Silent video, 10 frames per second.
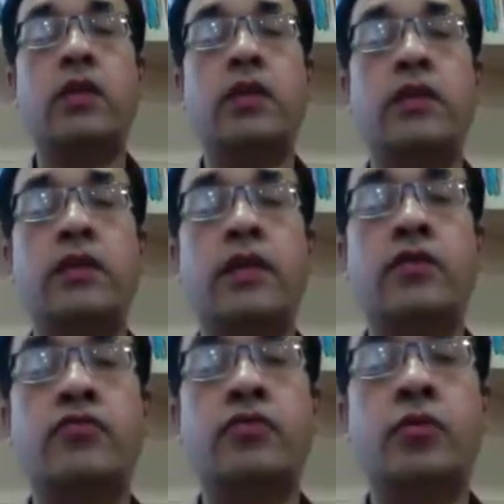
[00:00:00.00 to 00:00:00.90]
in the
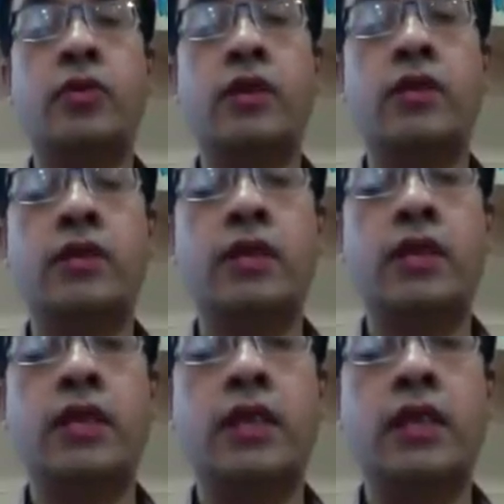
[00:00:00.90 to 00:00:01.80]
next few weeks.
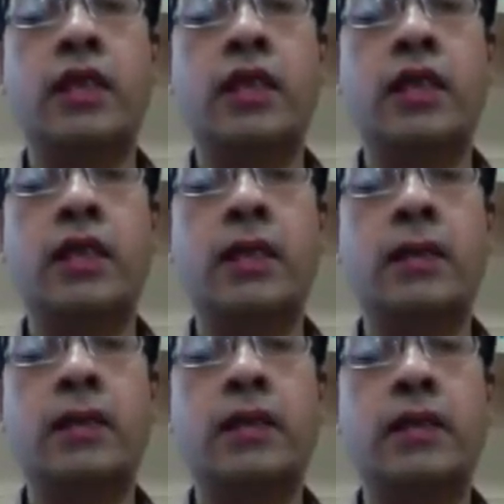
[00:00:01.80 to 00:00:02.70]

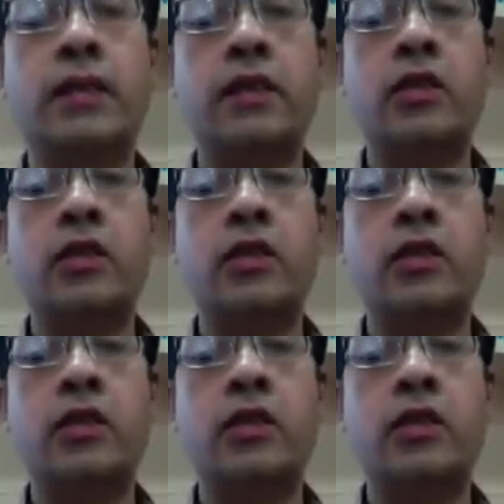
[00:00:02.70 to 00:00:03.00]
It'll